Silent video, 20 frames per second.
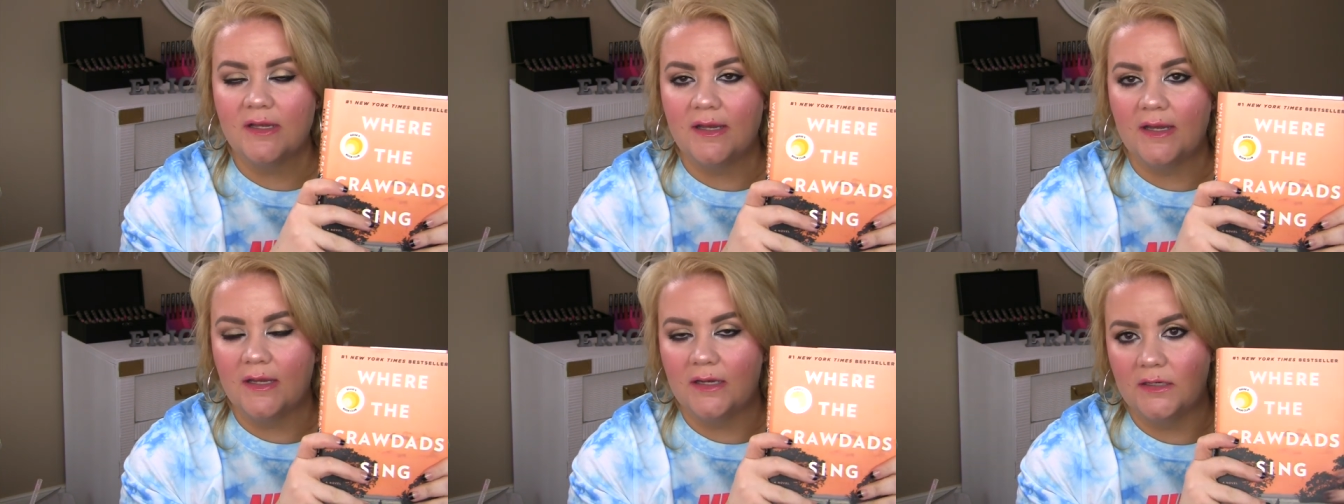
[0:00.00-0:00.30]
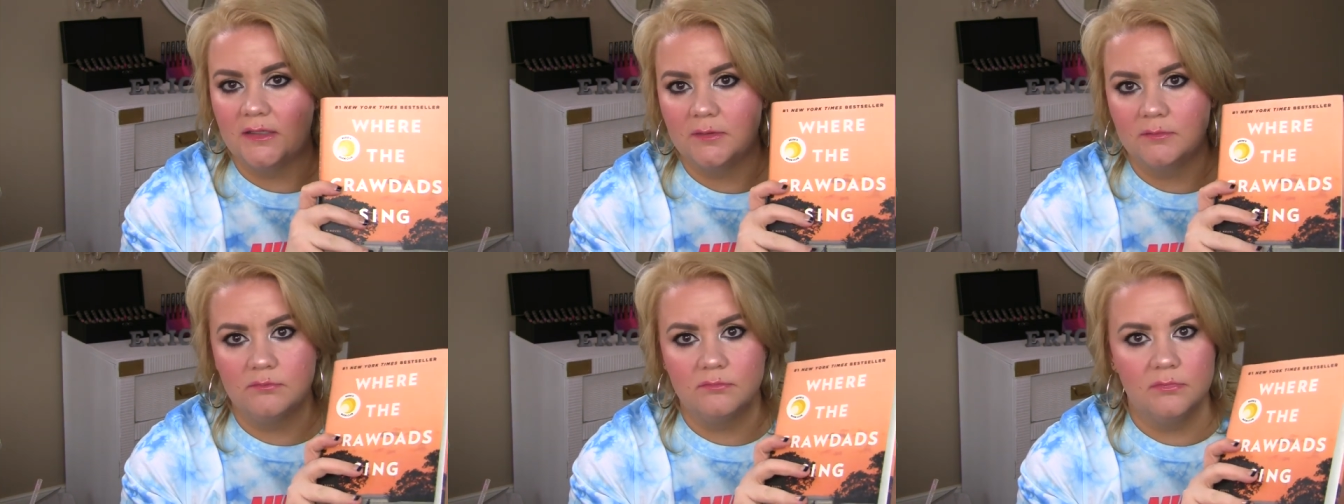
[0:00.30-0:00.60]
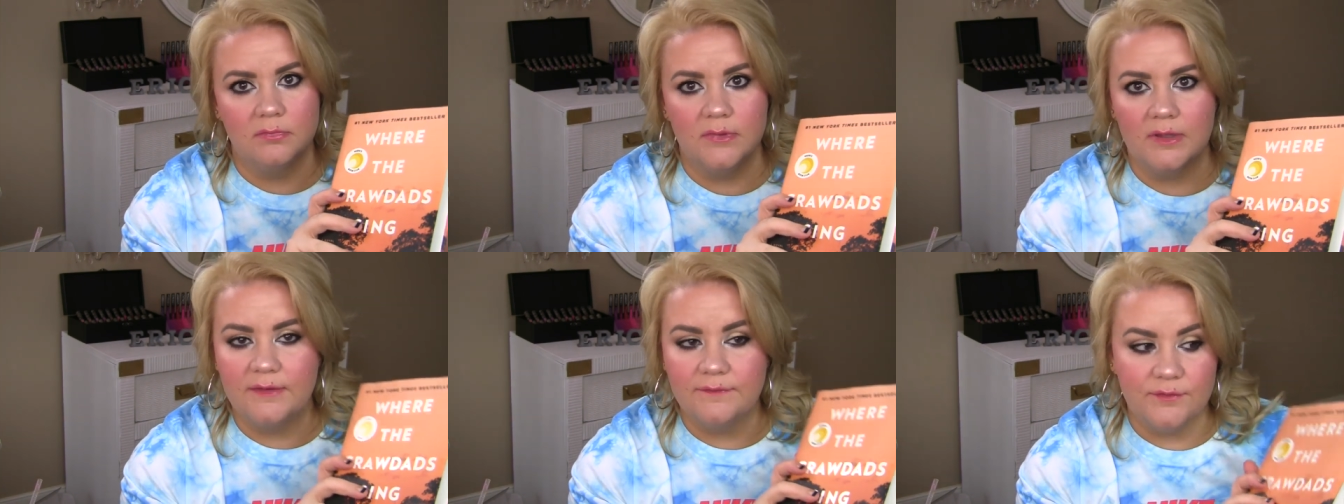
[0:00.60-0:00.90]

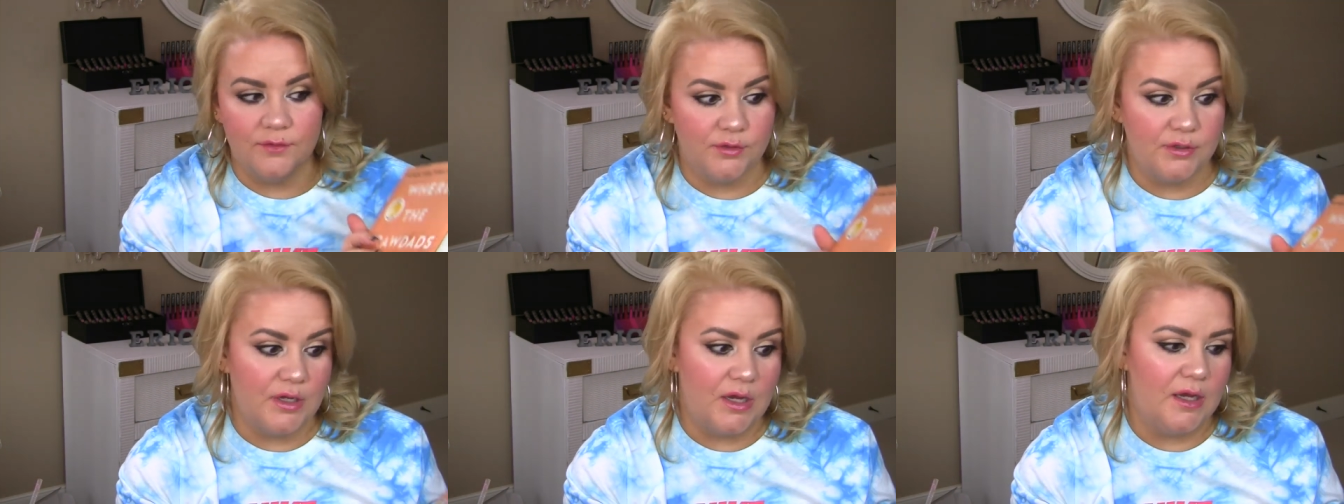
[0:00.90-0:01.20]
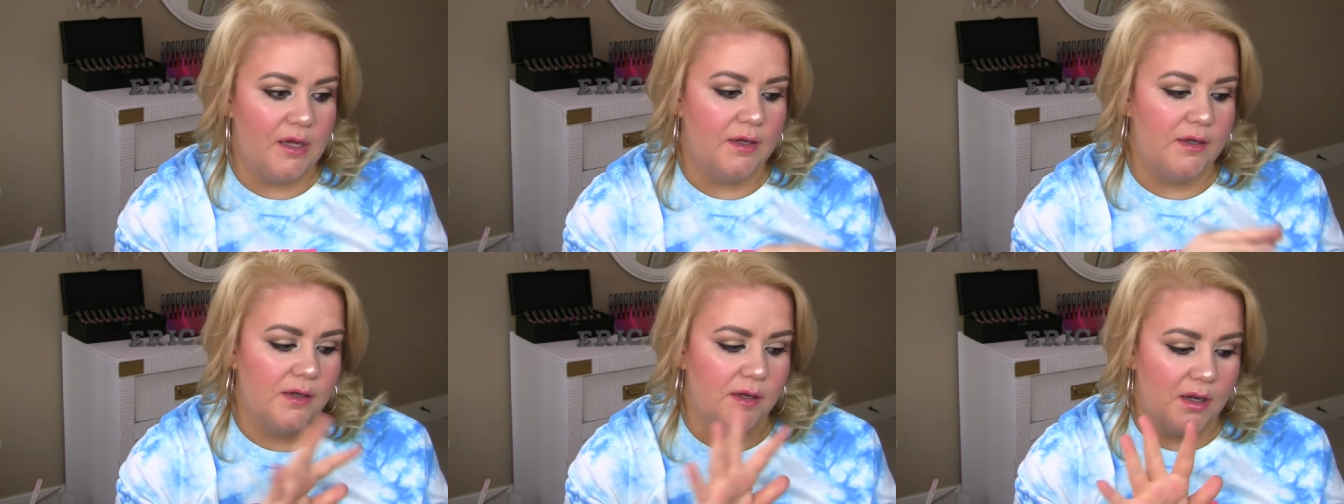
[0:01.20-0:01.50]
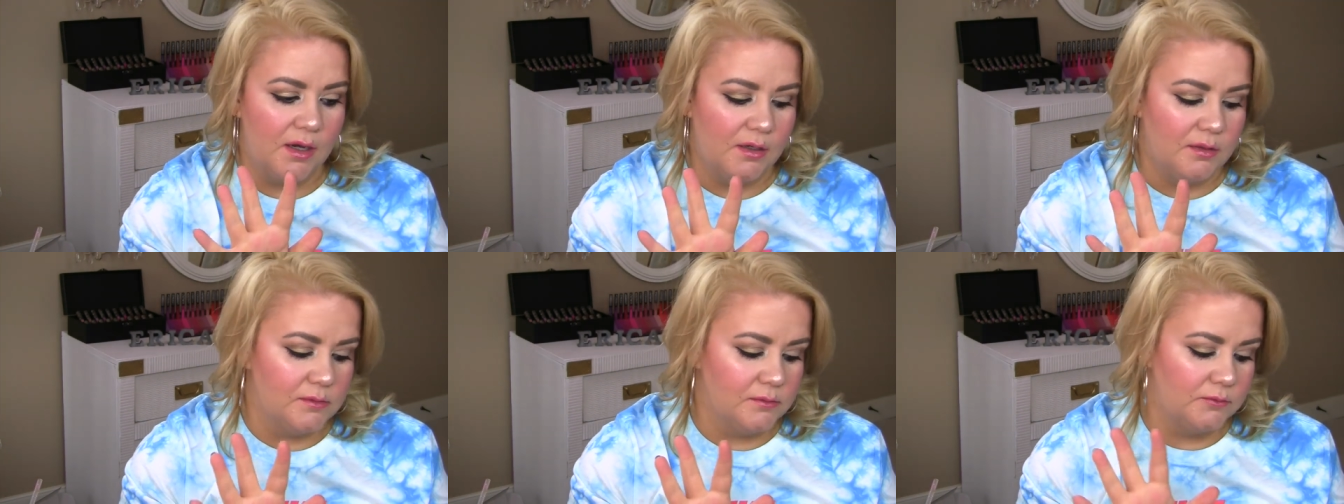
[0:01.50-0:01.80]
Um, if you're
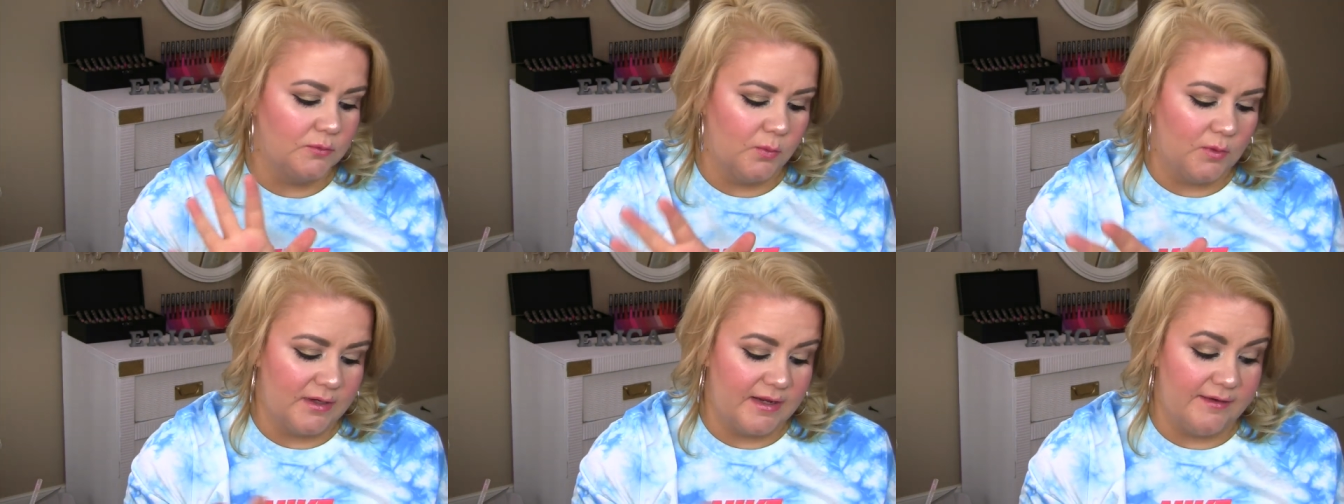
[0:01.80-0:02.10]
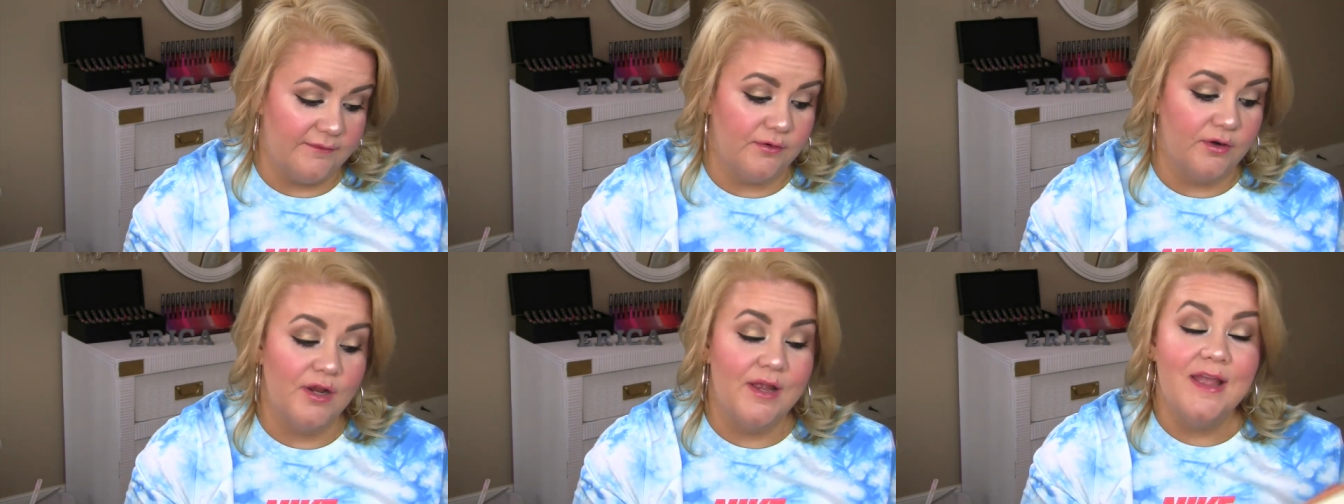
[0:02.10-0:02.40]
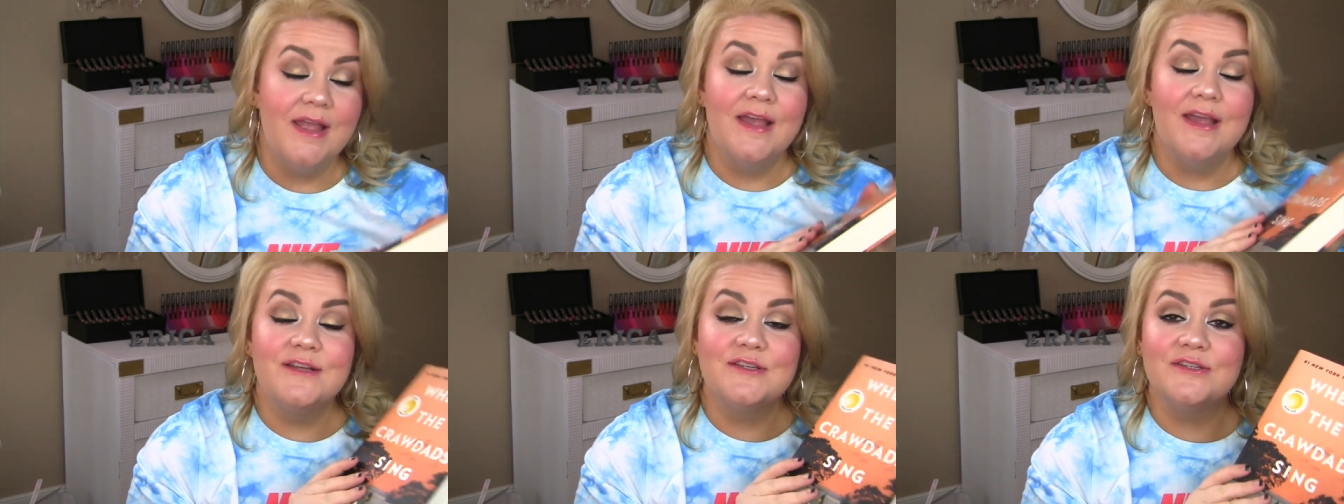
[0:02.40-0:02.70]
young, old, whatever,
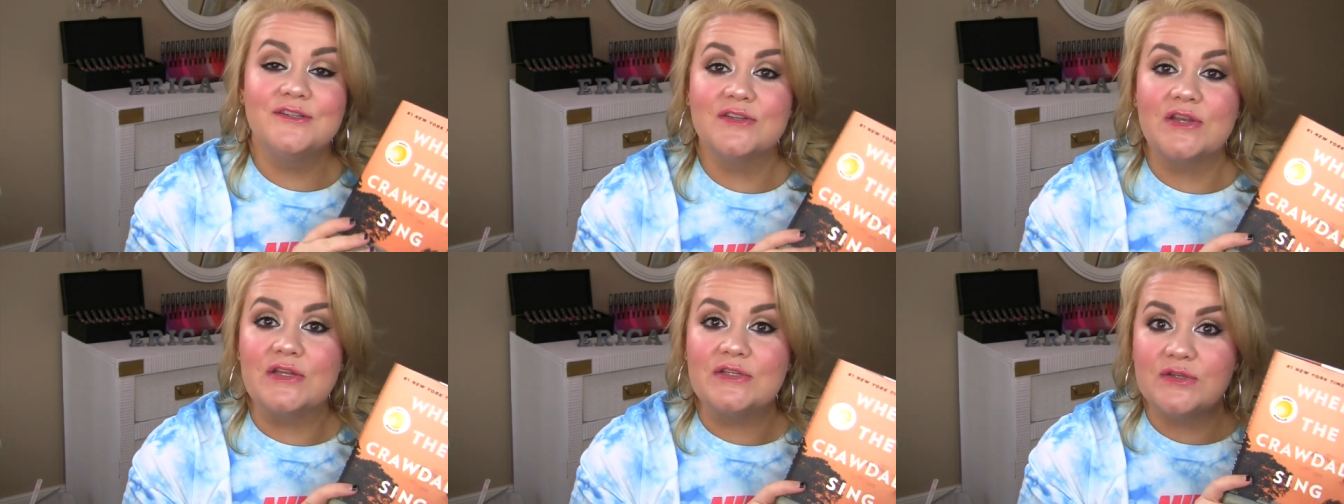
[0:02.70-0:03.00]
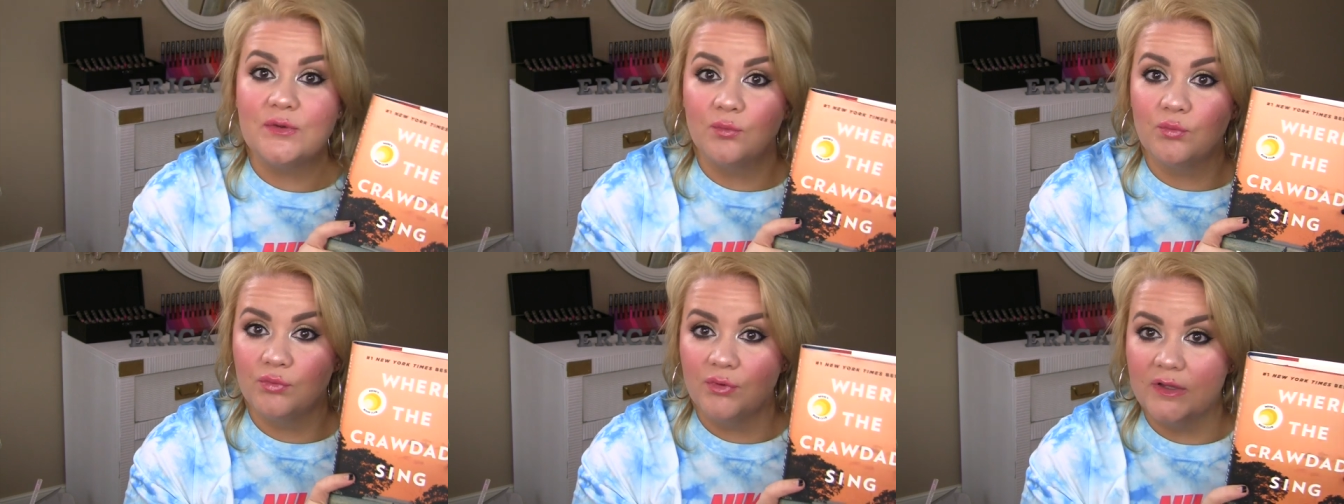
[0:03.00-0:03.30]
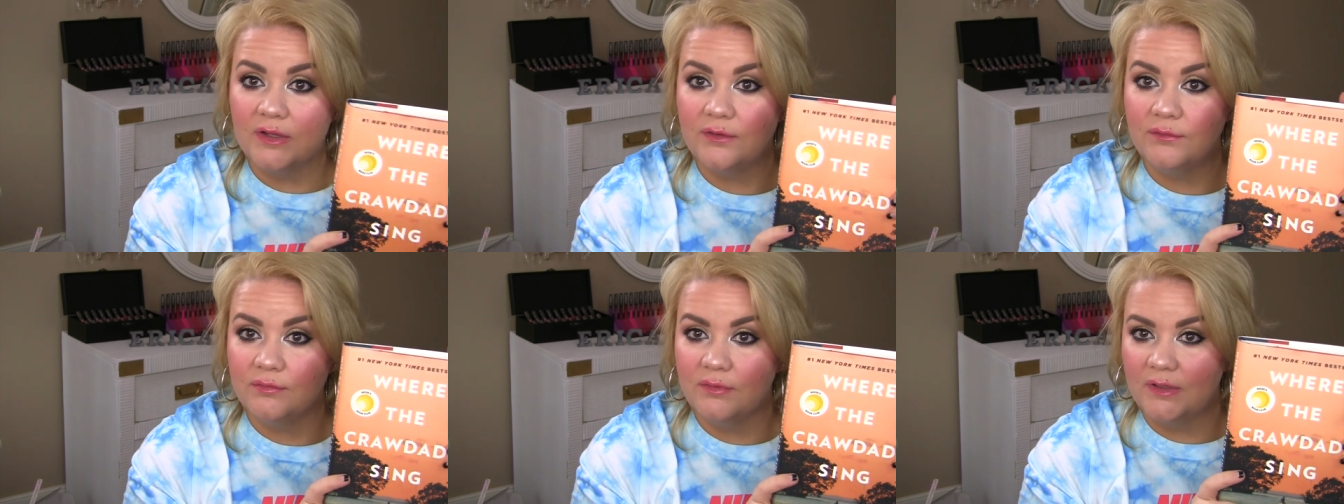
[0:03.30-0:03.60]
it's just, it's a
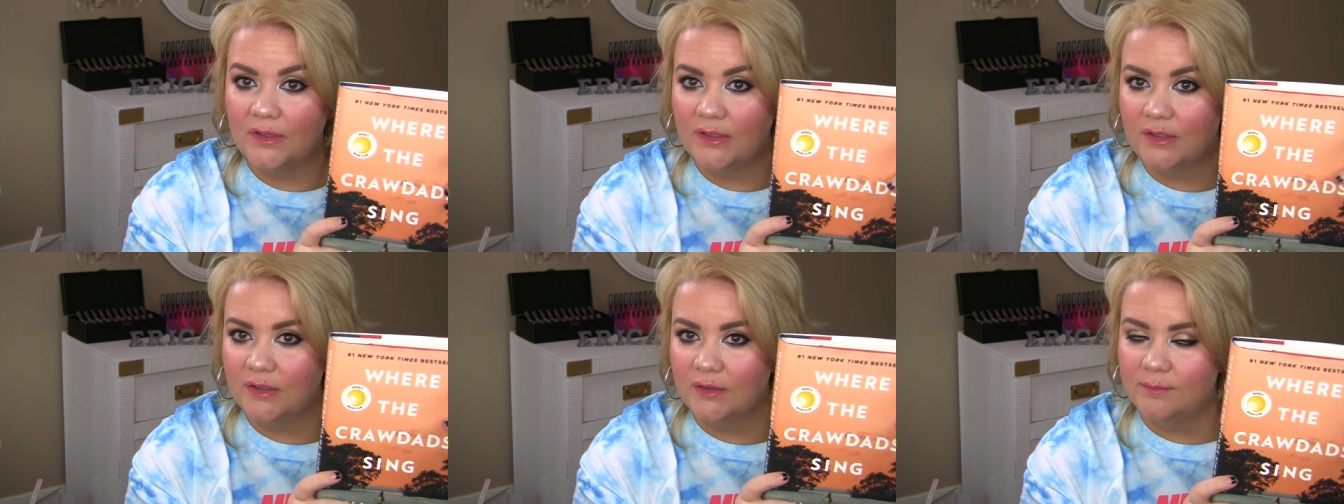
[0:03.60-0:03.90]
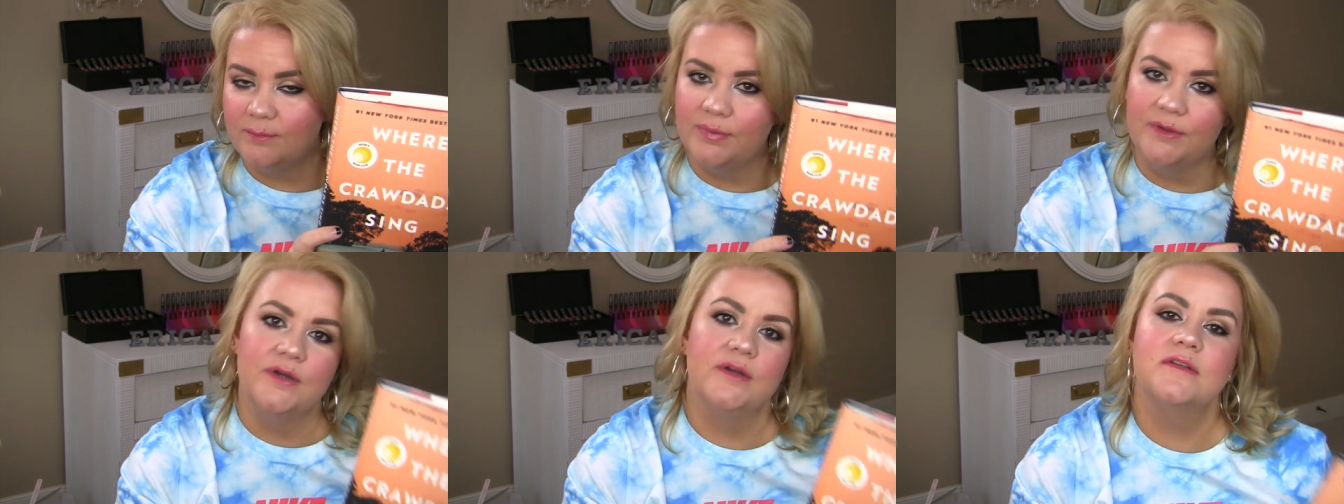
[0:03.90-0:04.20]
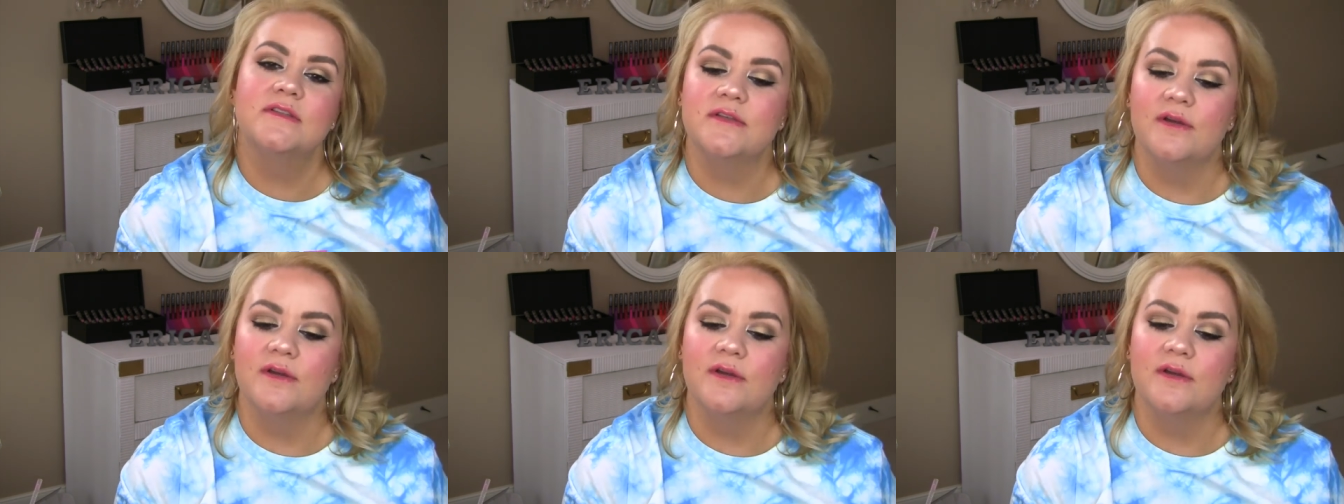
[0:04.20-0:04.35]
really, really good book.